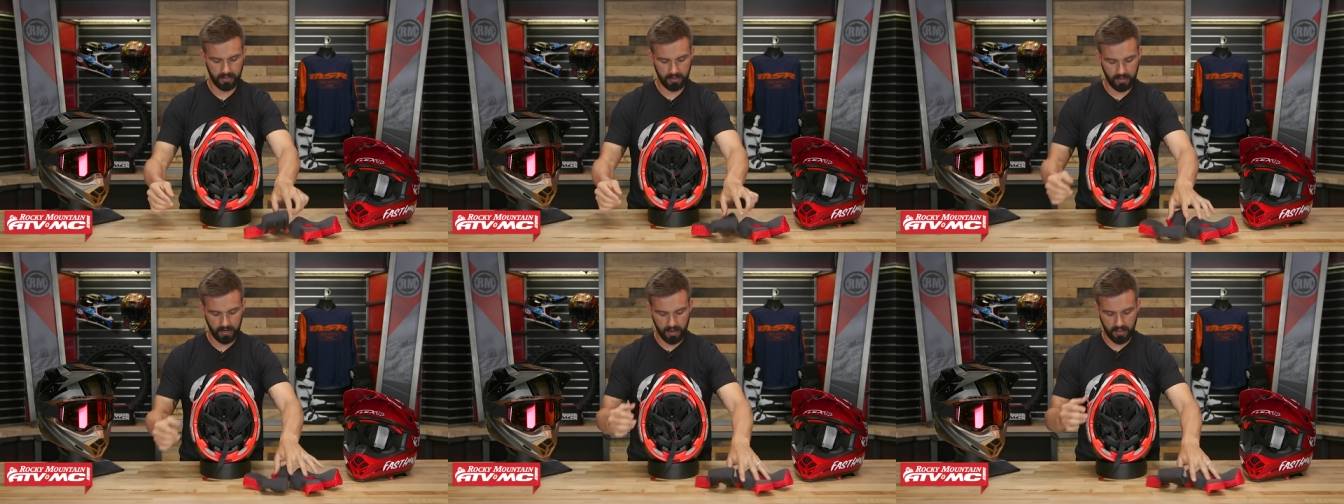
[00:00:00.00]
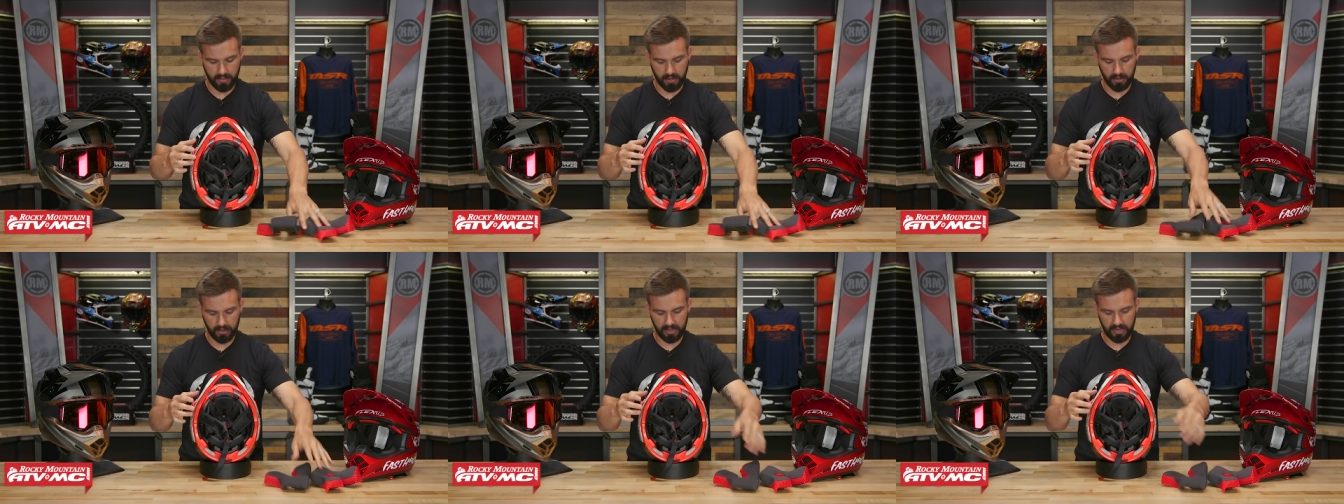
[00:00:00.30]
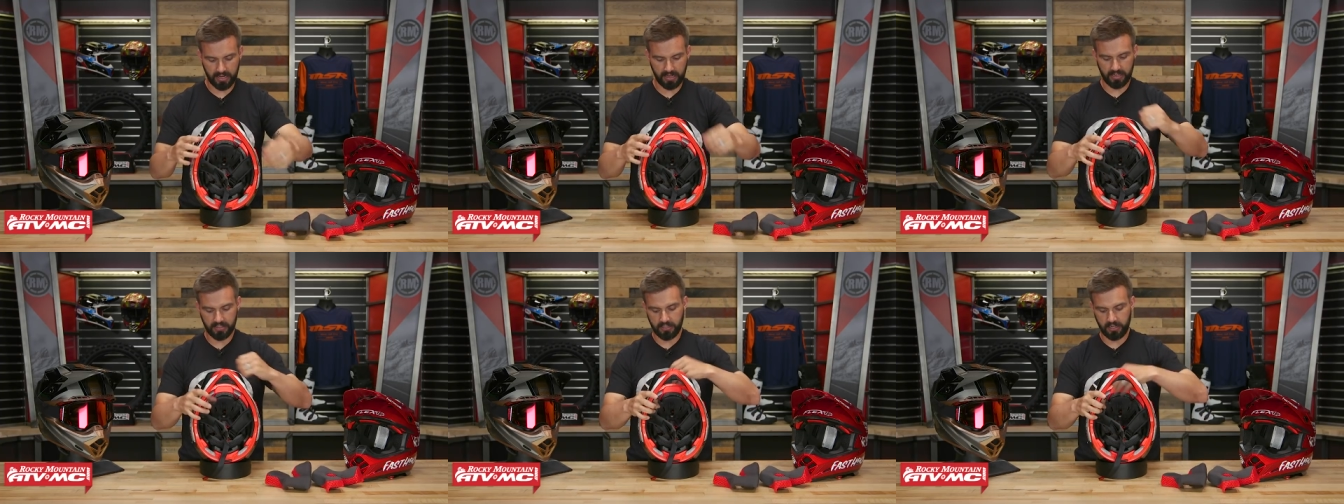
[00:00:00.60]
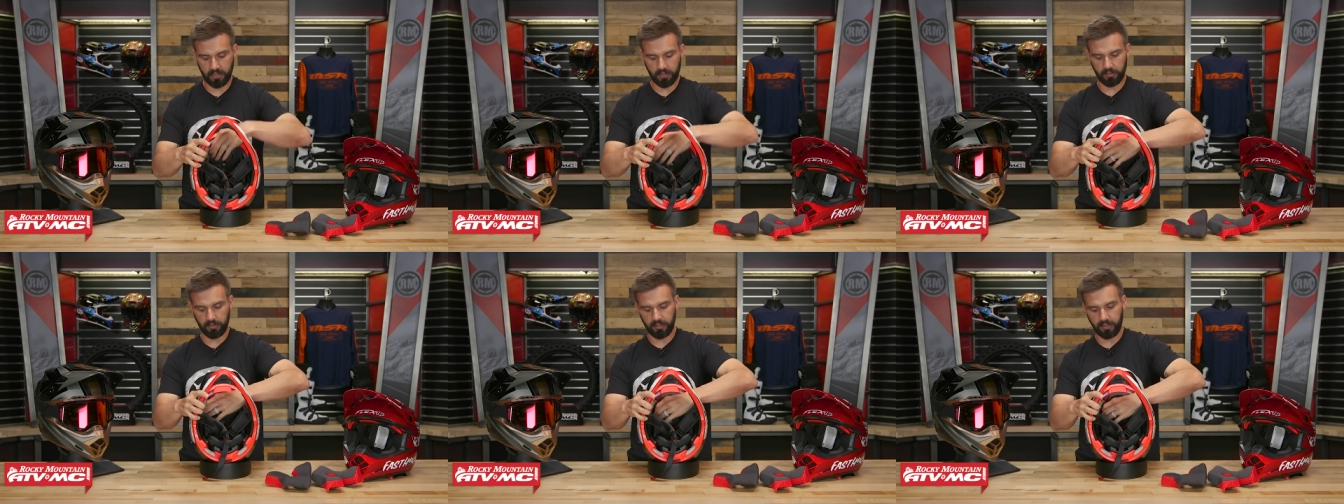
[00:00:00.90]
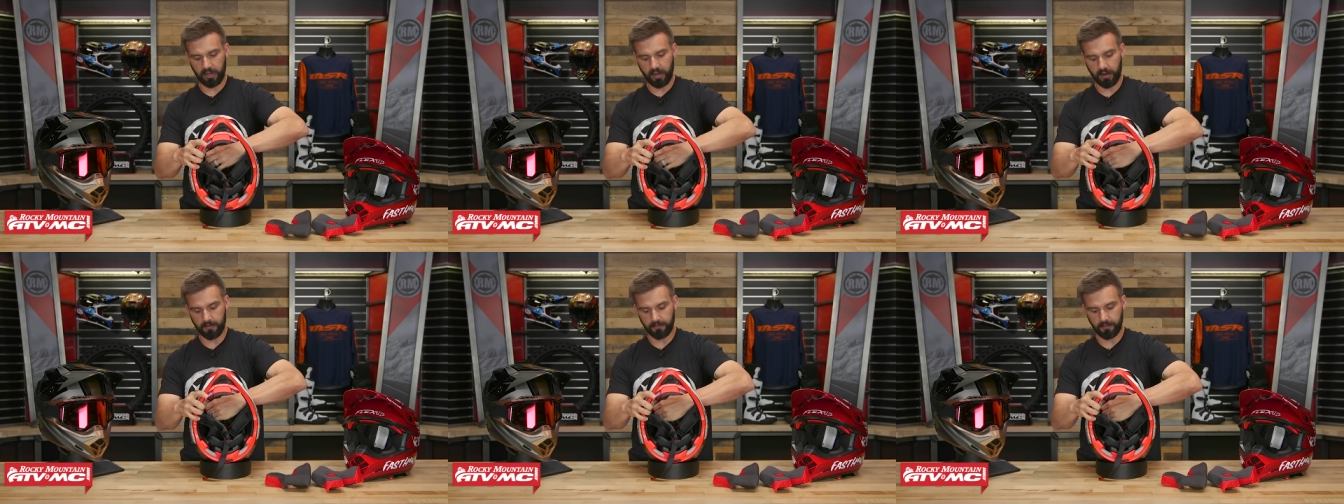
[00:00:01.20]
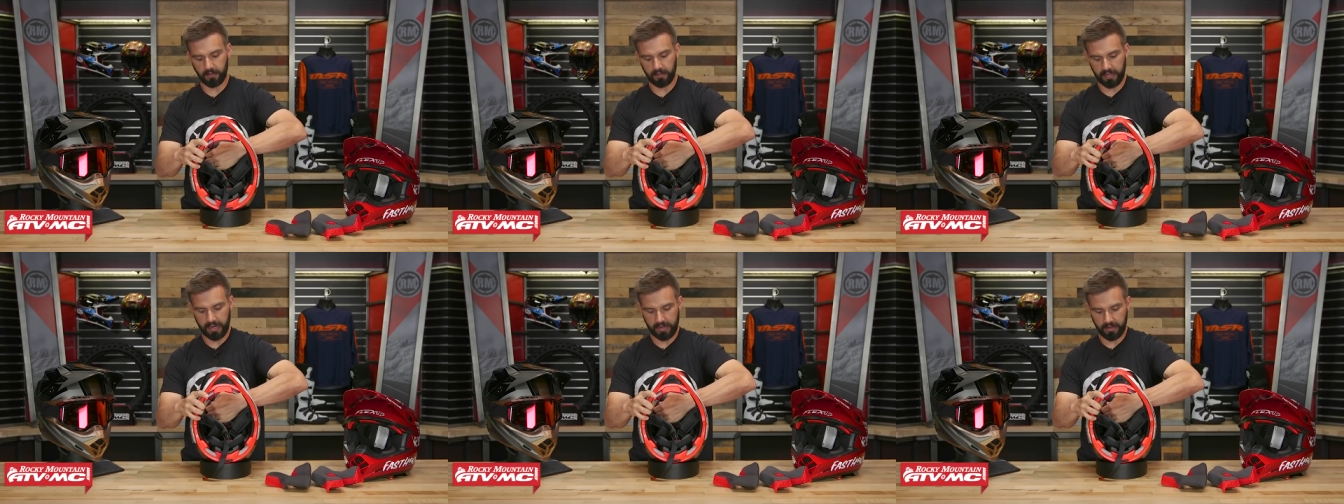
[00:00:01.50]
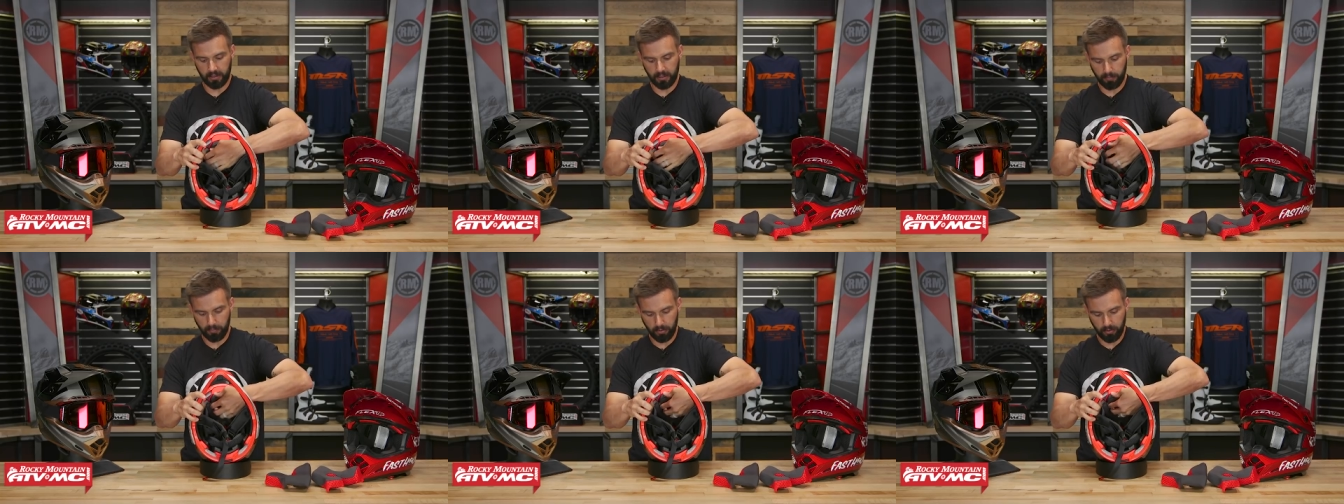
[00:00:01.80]
And then you're gonna get to your comfort
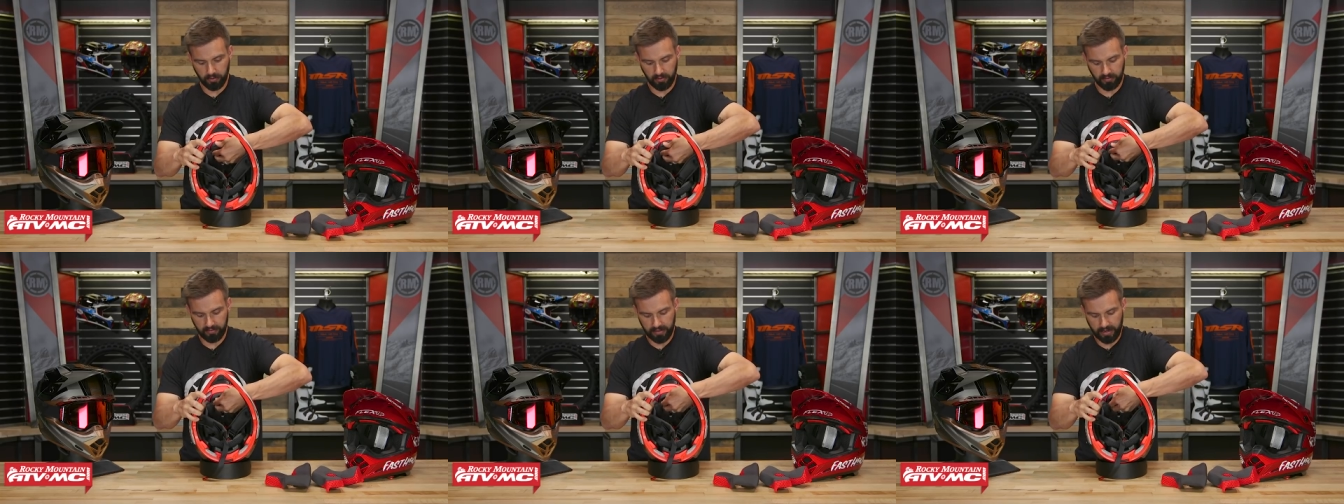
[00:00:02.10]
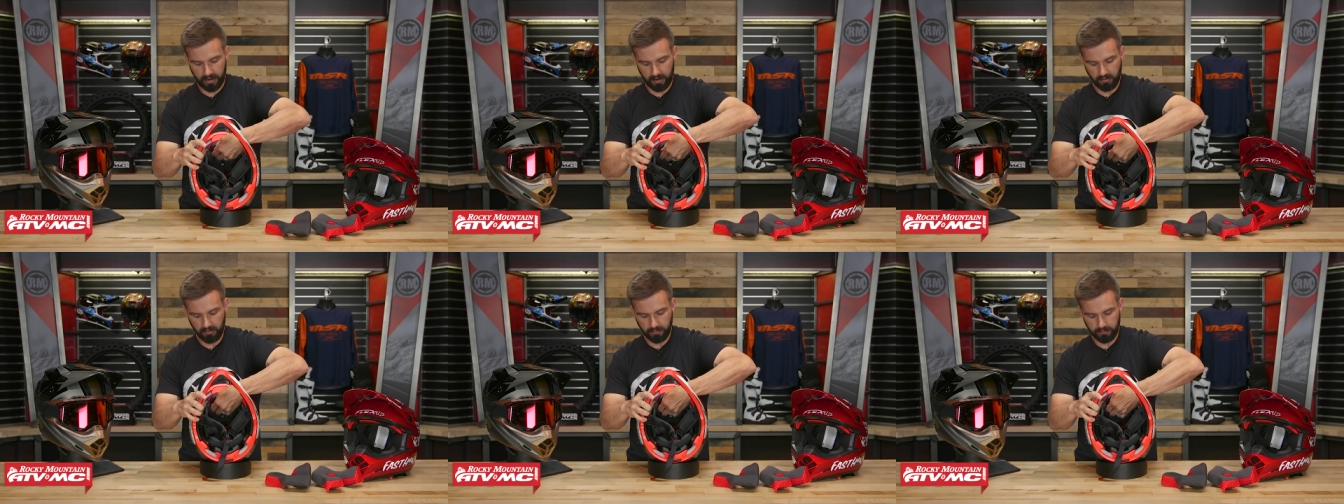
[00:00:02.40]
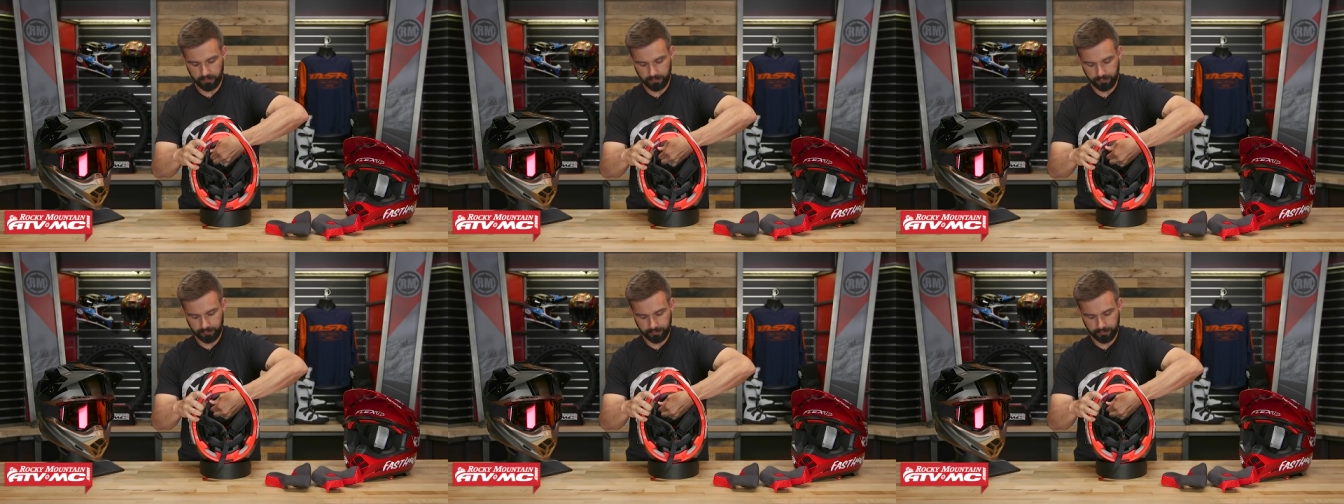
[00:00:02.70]
liner. I'll pull this out.